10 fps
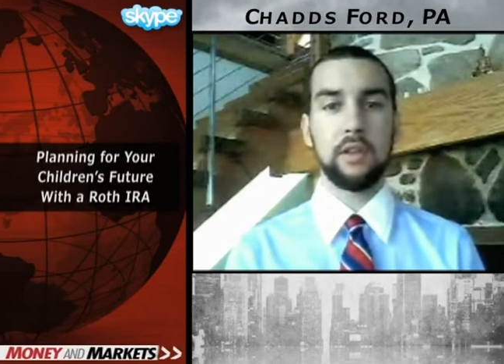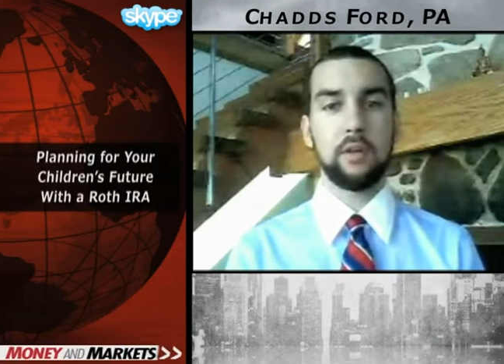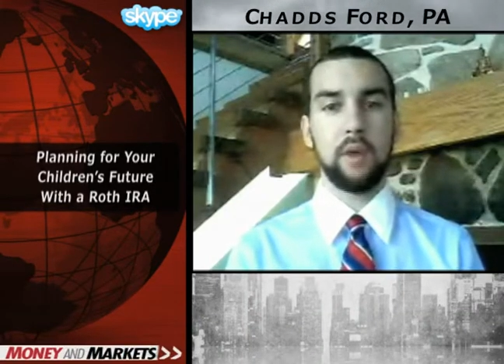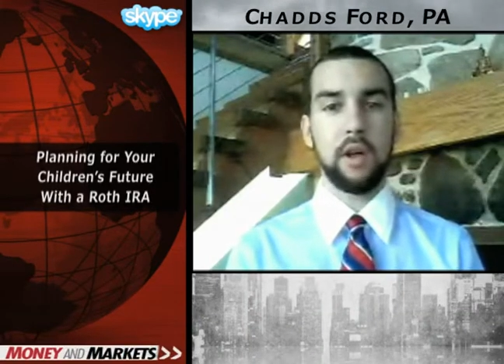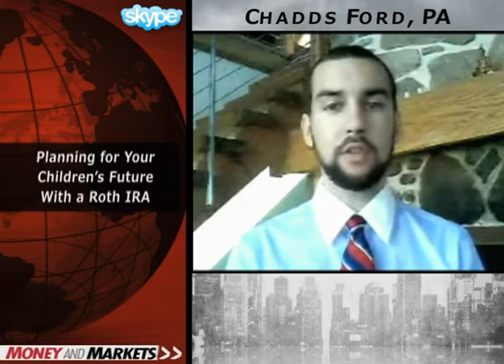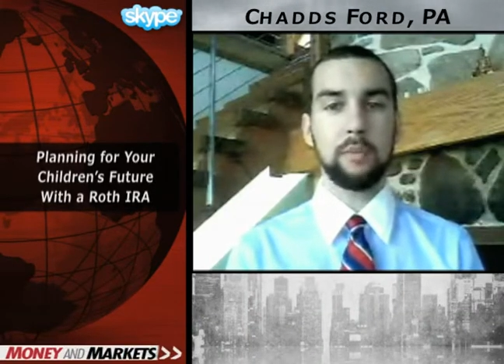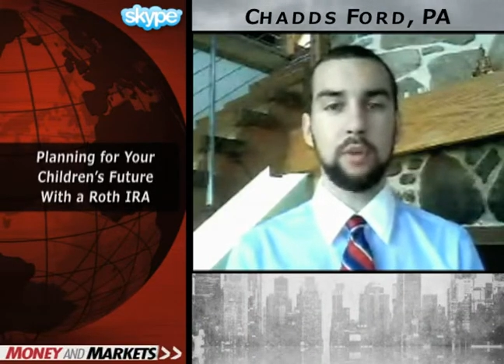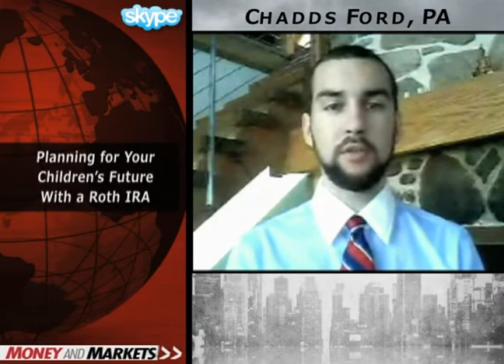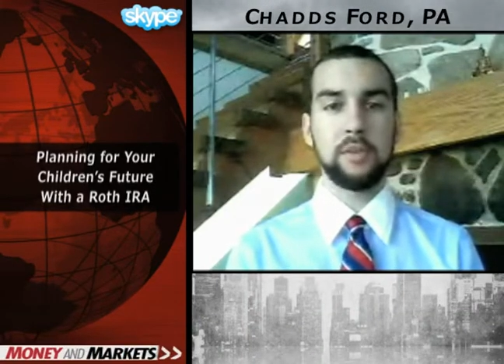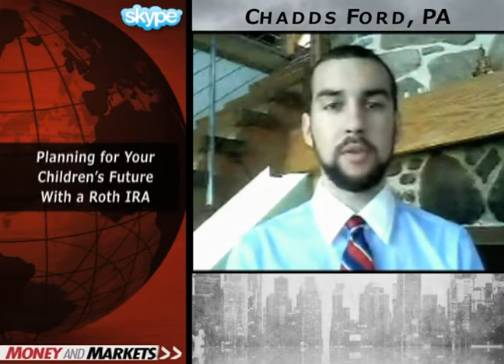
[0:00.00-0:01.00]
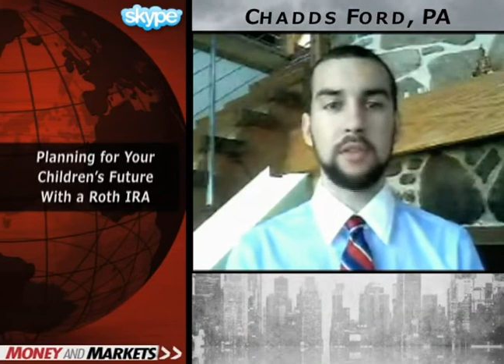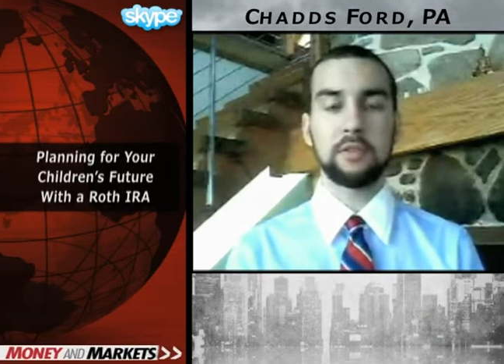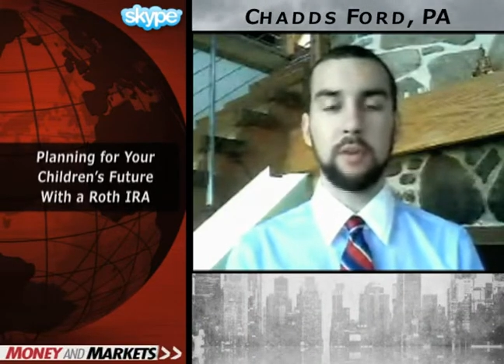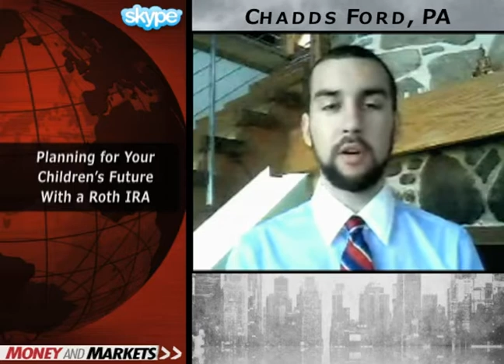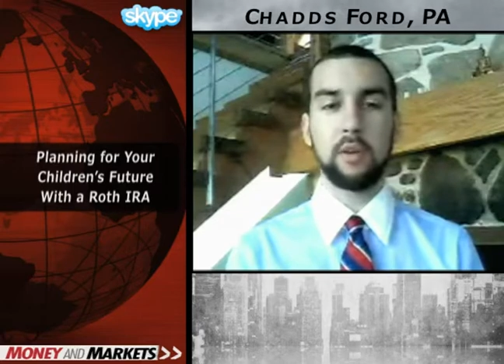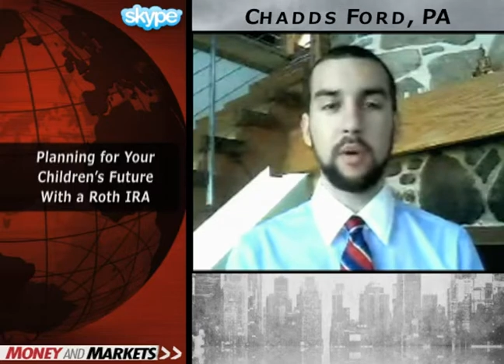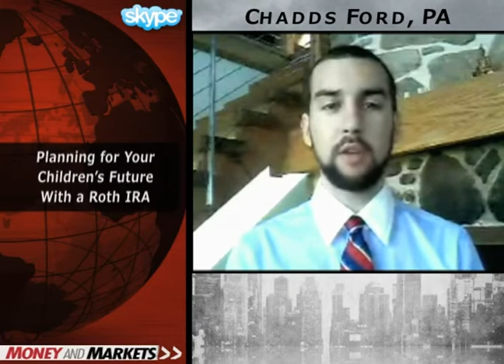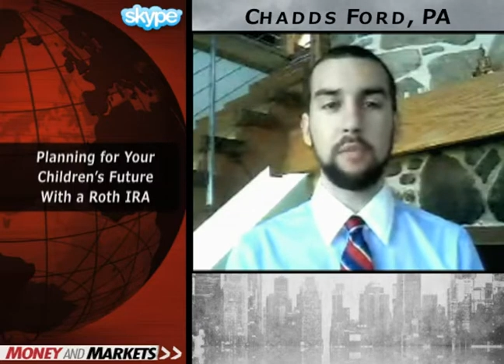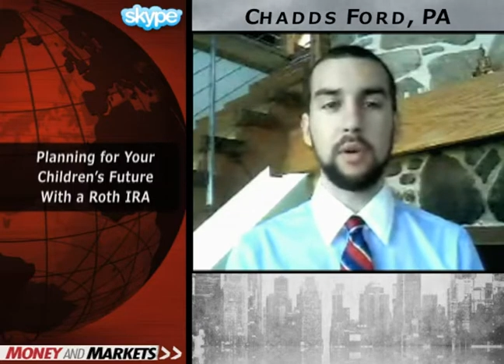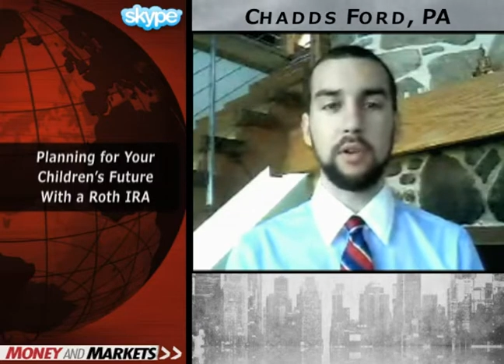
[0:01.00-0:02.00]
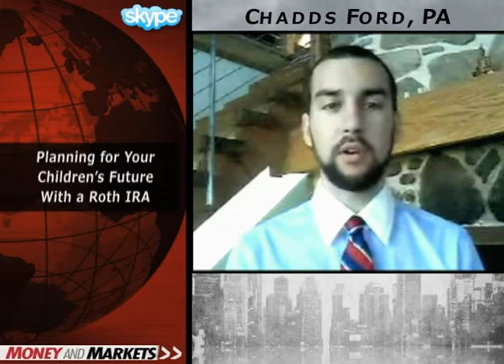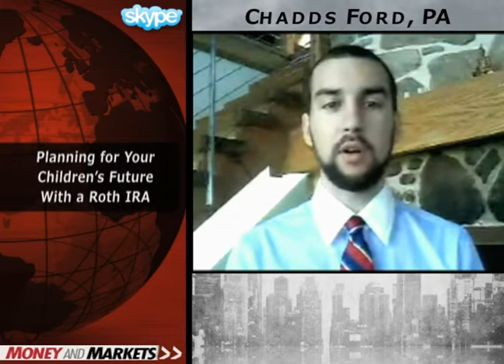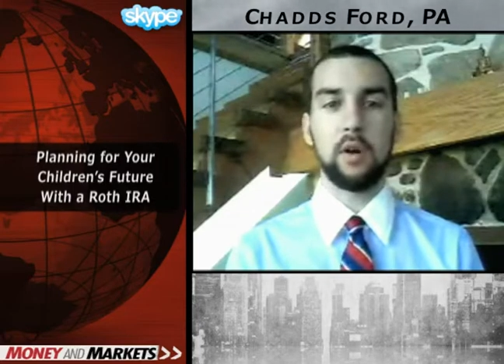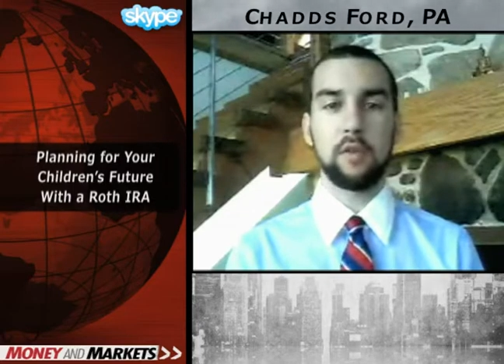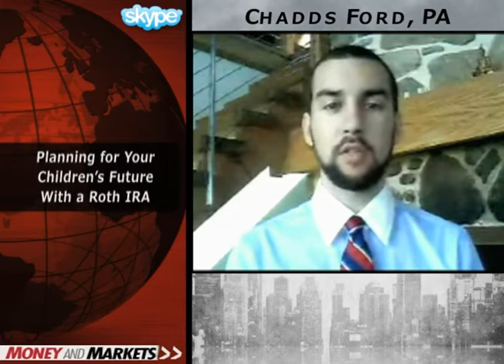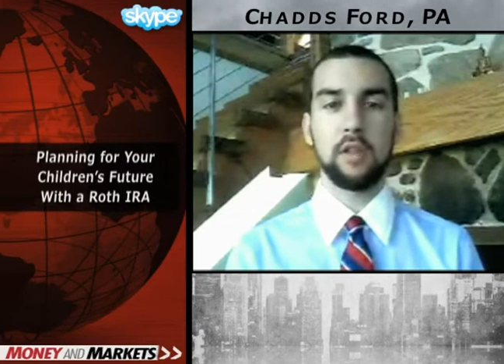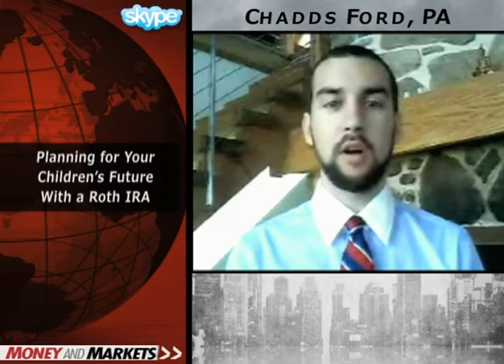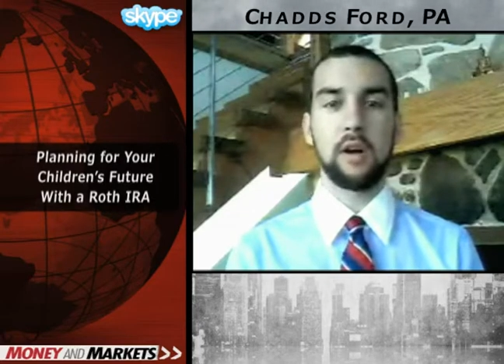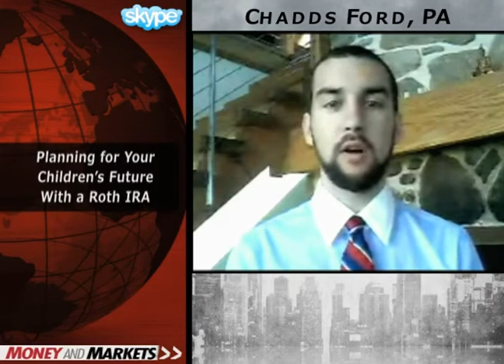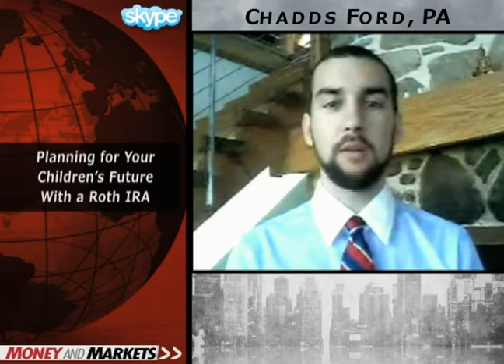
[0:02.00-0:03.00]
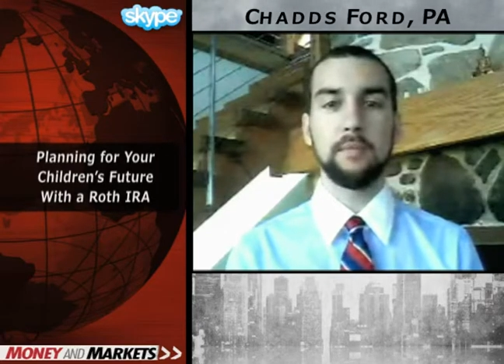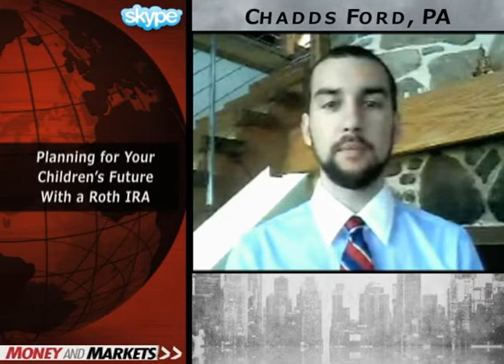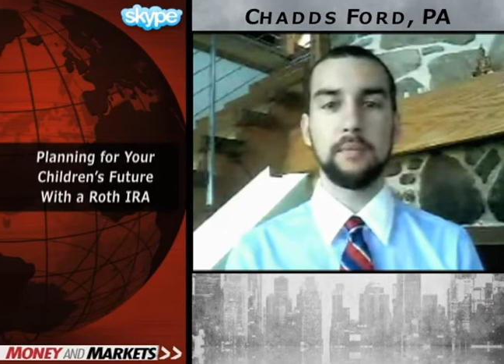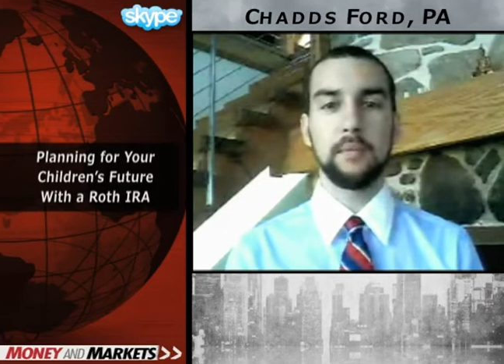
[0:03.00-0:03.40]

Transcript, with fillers: the Roth could prove to be the smarter wealth builder over the long haul.